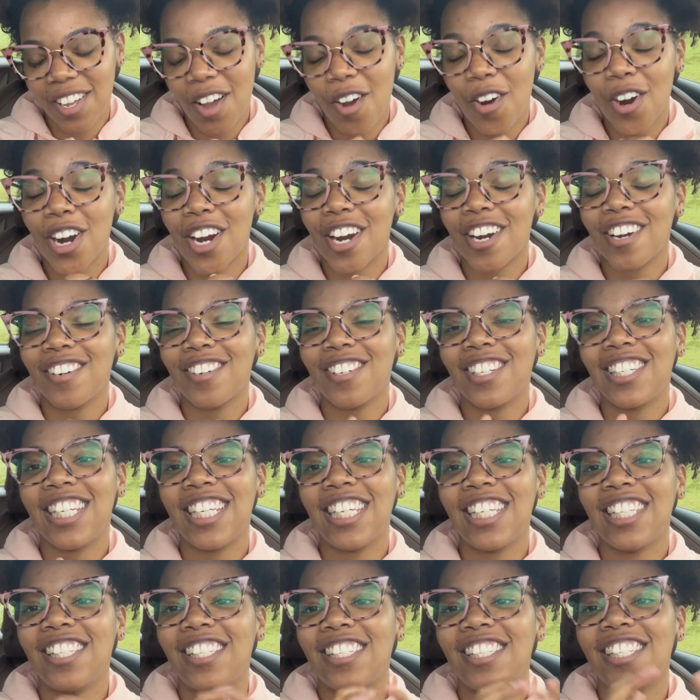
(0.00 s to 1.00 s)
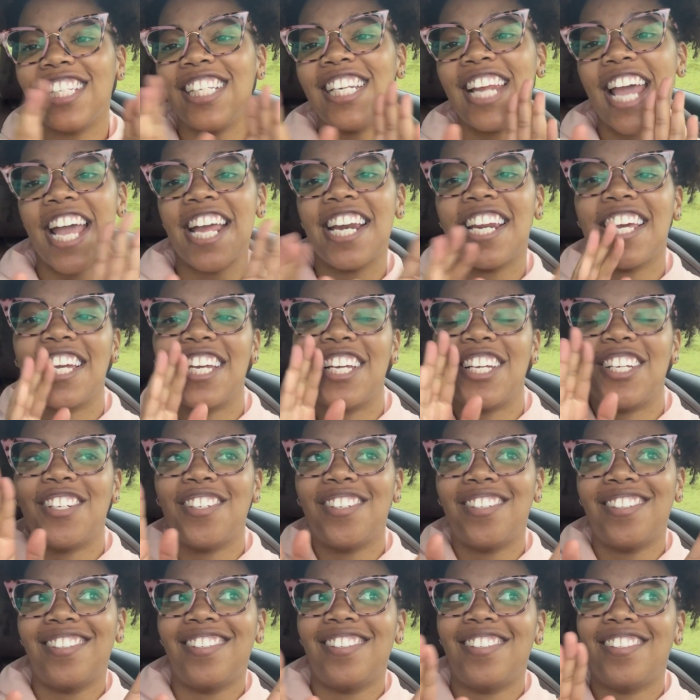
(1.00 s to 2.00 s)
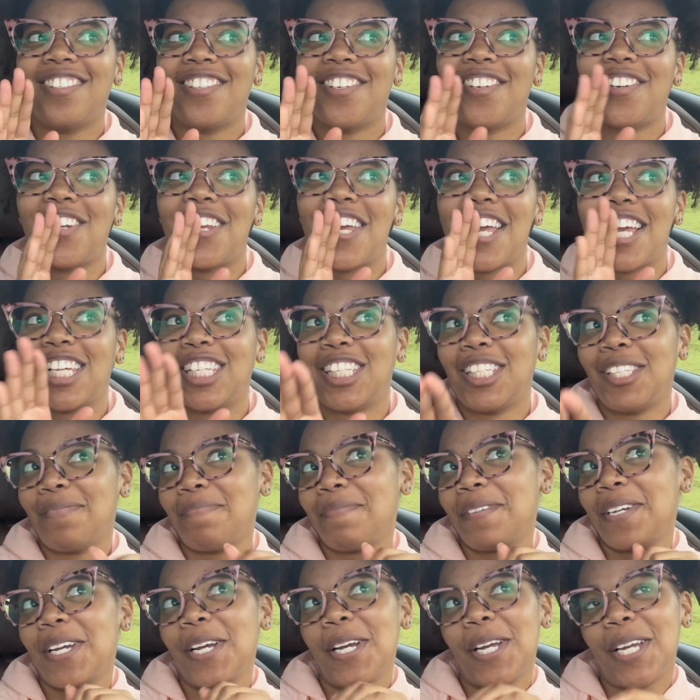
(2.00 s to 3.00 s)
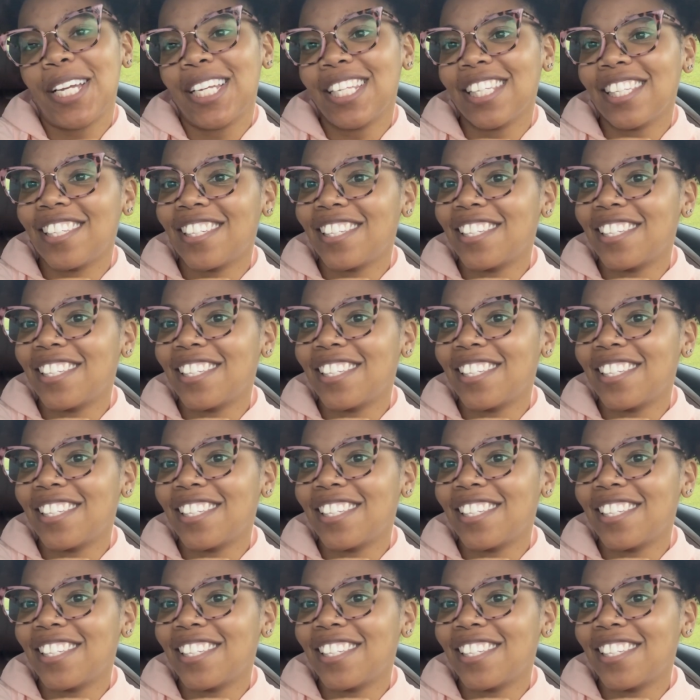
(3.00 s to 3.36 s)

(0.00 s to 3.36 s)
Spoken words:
or this dating experience.